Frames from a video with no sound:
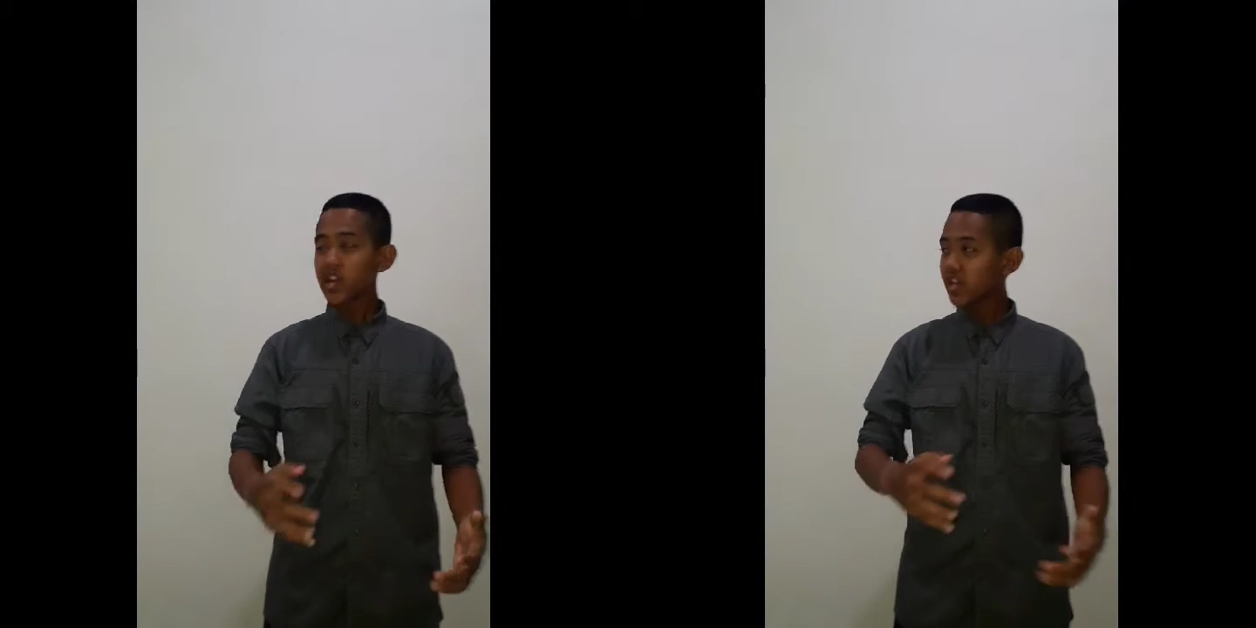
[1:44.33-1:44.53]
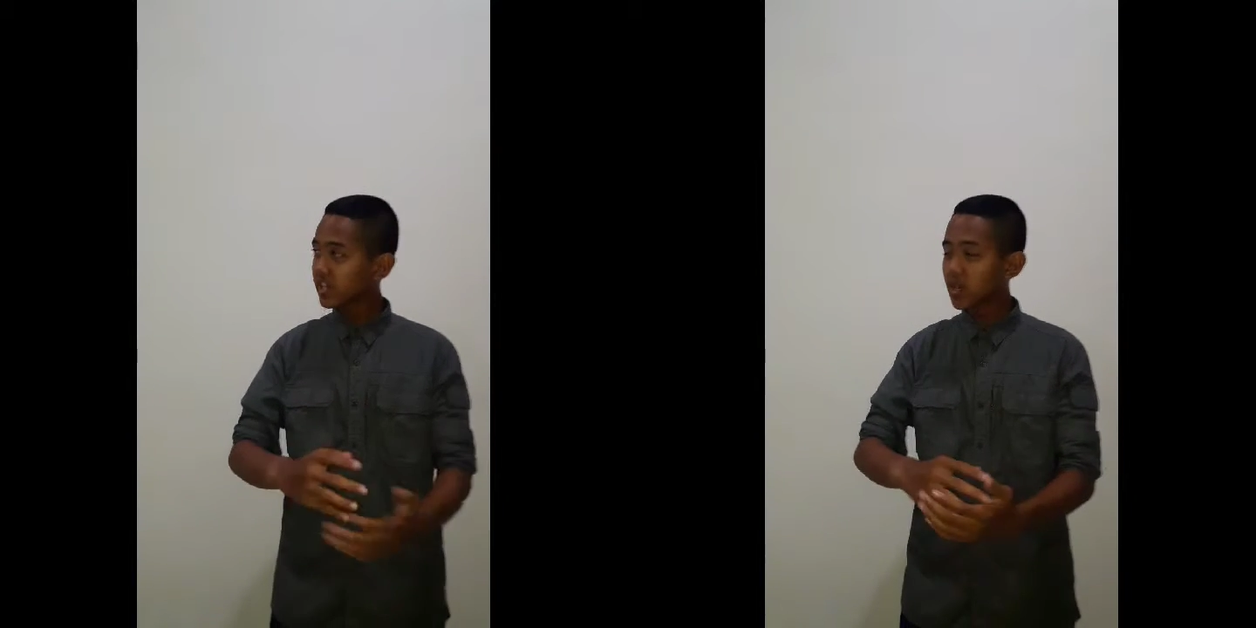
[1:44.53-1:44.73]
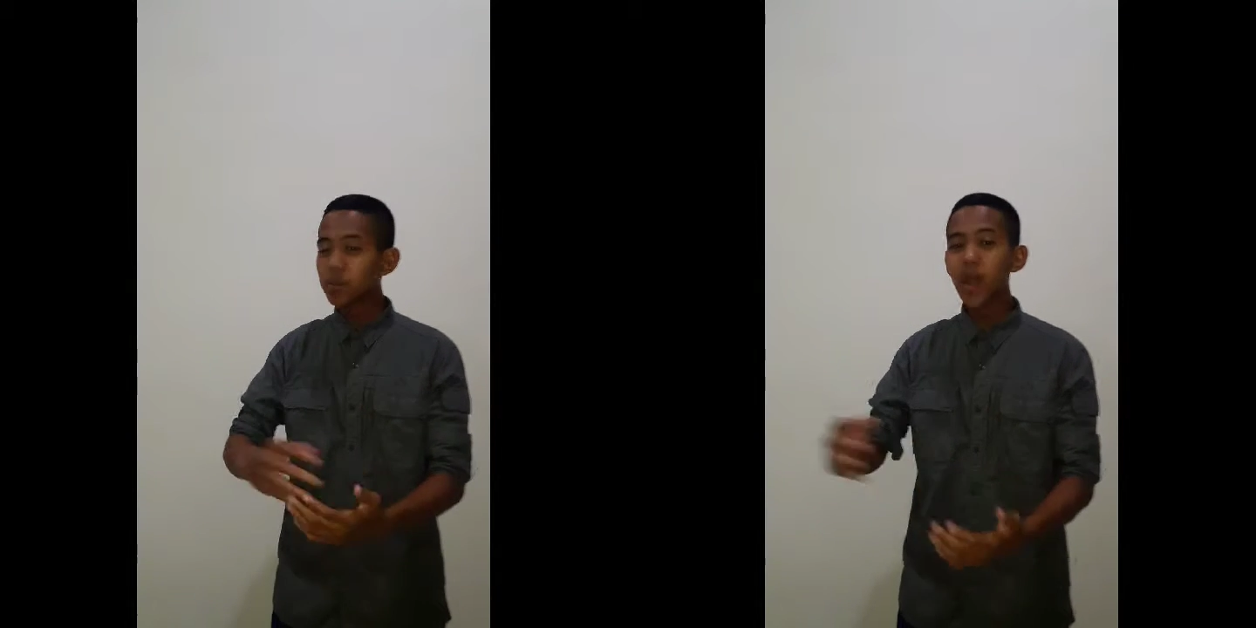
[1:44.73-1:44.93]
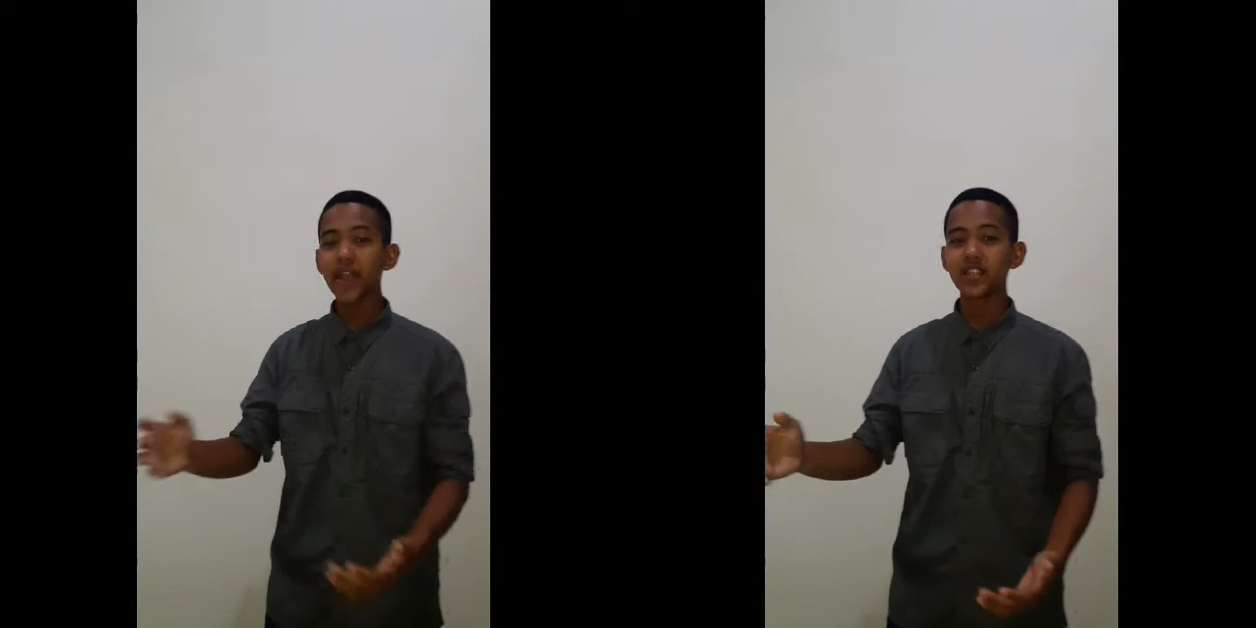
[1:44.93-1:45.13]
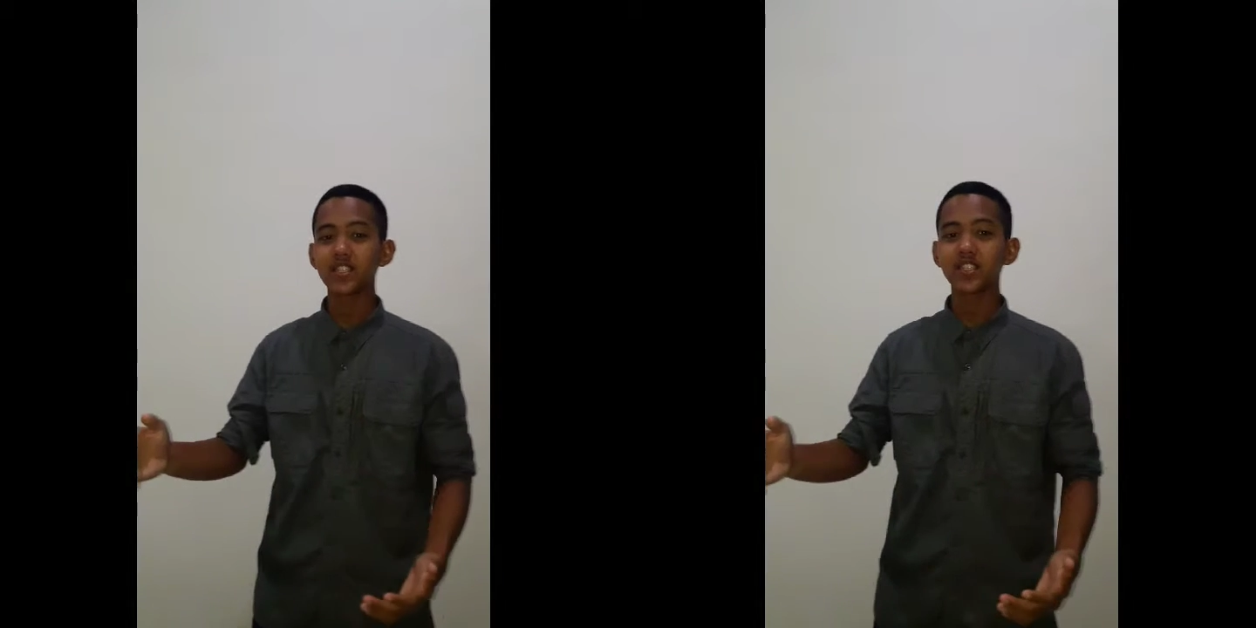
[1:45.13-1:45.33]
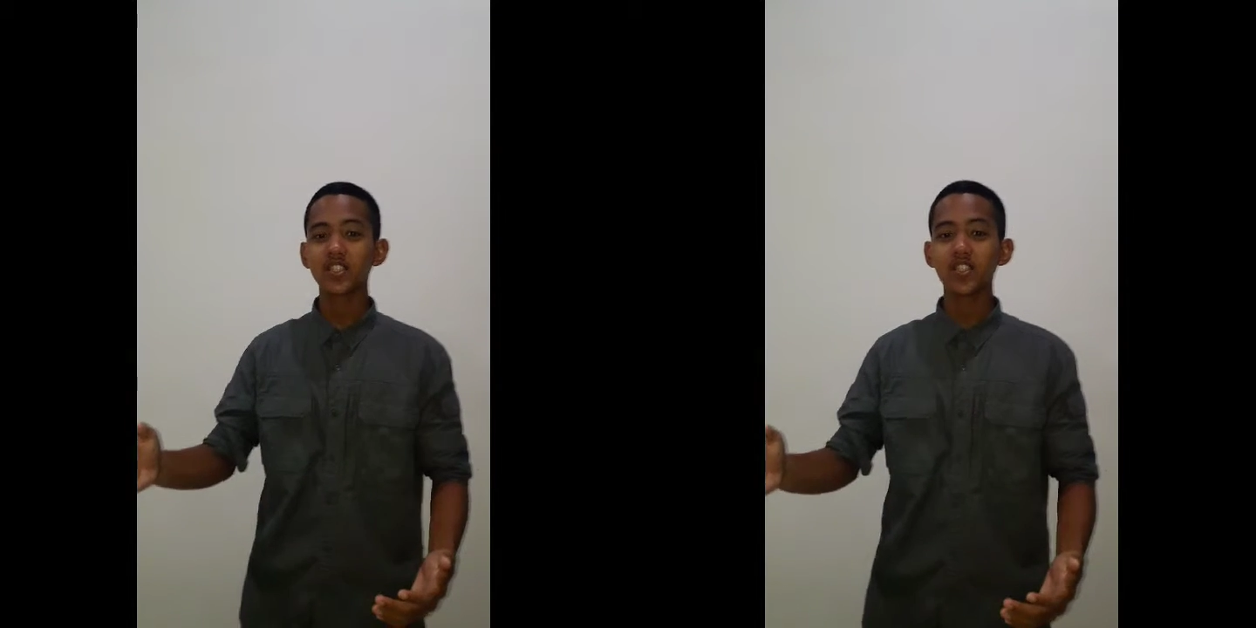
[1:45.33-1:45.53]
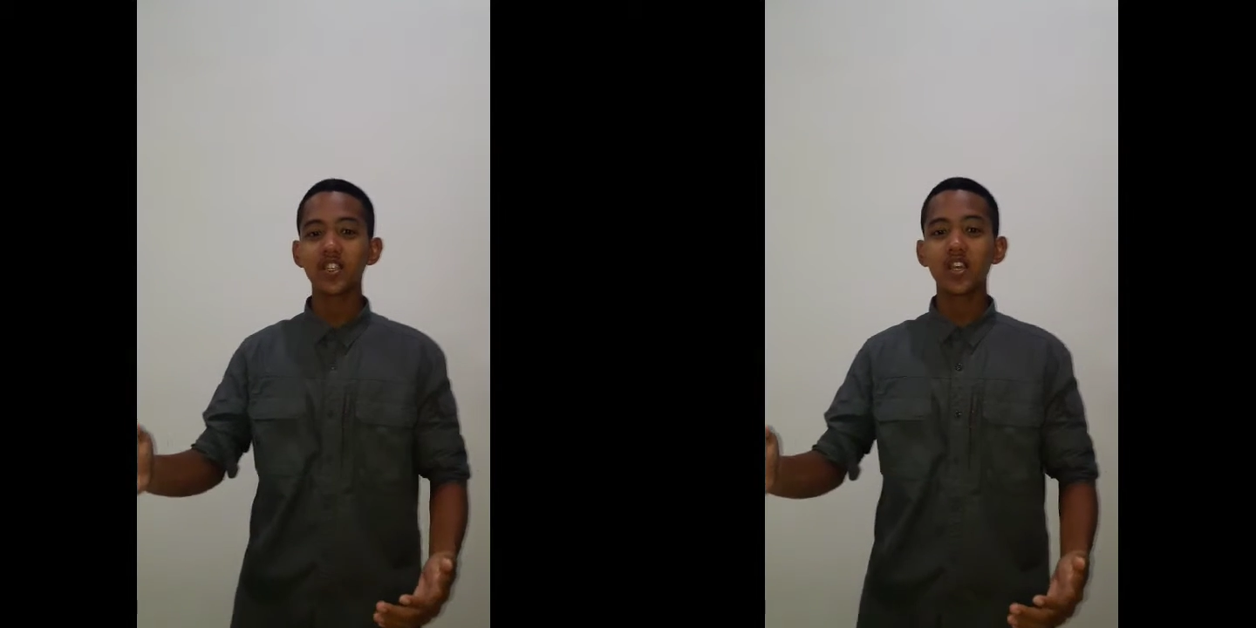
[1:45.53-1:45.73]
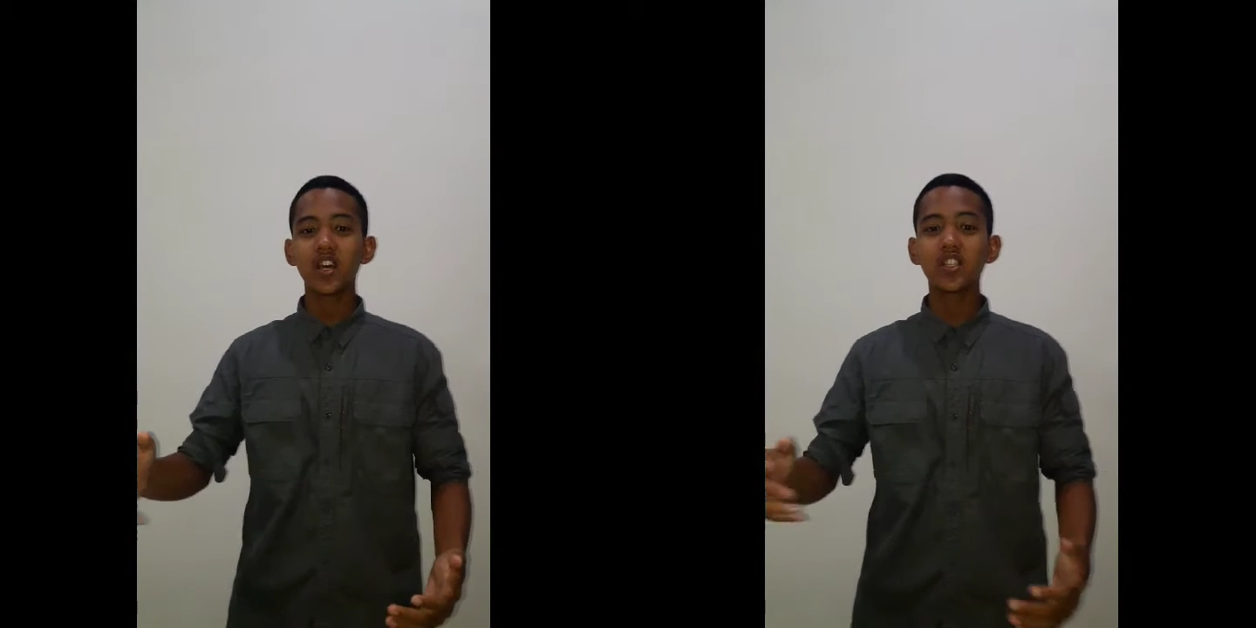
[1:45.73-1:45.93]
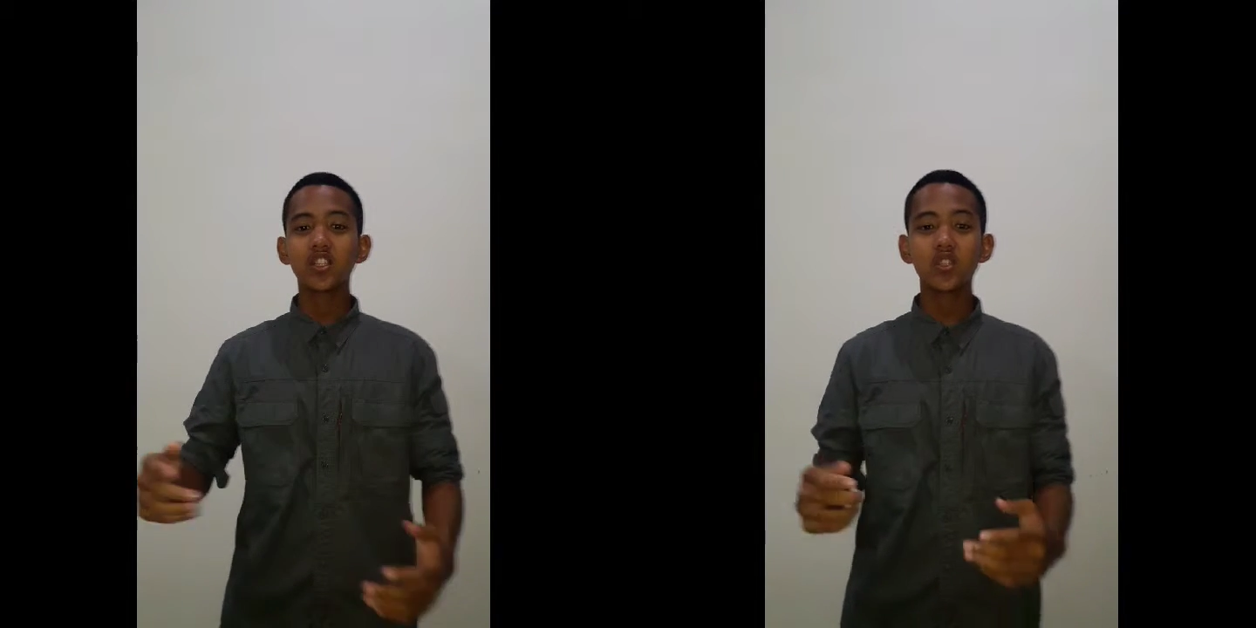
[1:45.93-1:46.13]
determines the